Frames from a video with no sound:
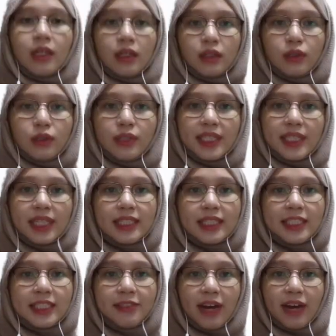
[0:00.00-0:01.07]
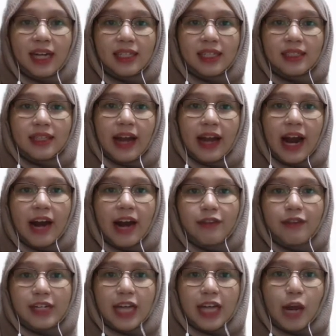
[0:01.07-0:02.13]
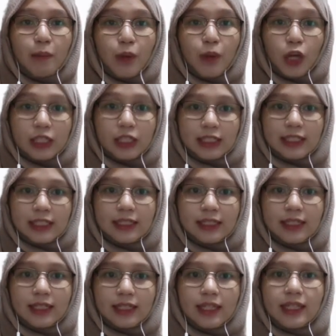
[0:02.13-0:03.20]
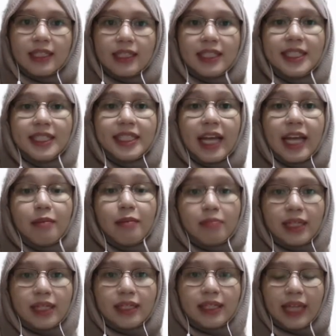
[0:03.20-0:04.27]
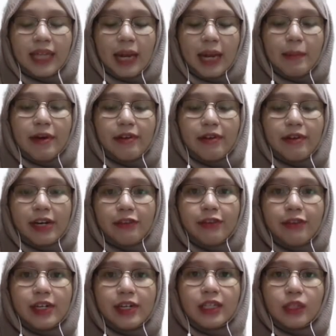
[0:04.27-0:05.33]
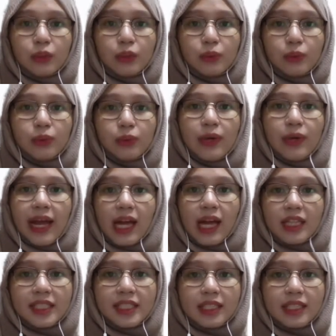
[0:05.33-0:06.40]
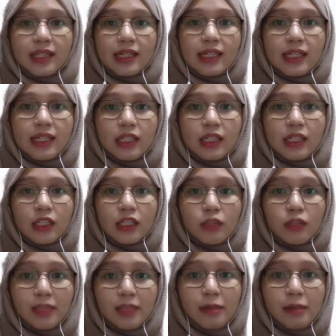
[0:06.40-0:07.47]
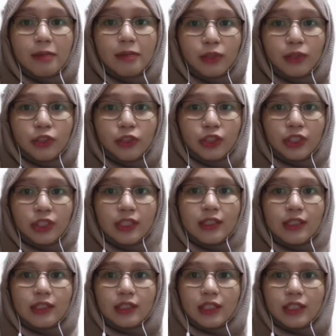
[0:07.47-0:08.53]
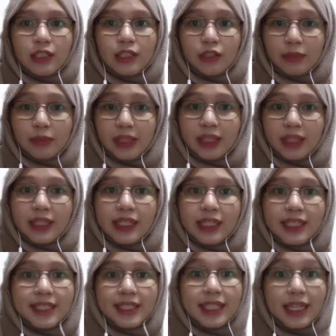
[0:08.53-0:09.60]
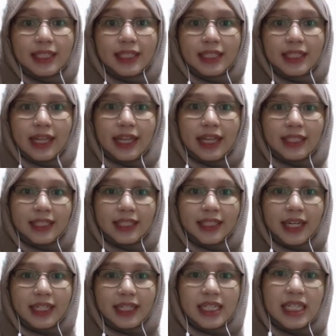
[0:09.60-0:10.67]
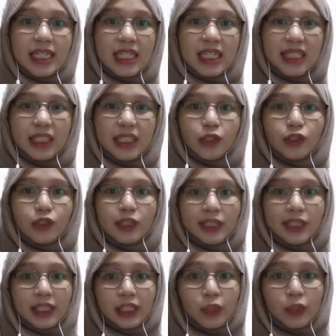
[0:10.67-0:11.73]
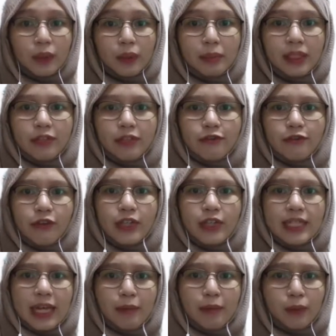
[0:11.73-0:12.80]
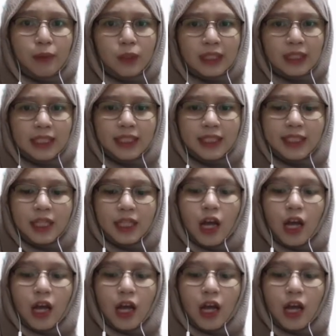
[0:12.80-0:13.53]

To satisfy every employee, this statement can be referred to as the ergonomic approach. Ergonomic is studying and designing easy-to-use equipment for the employees.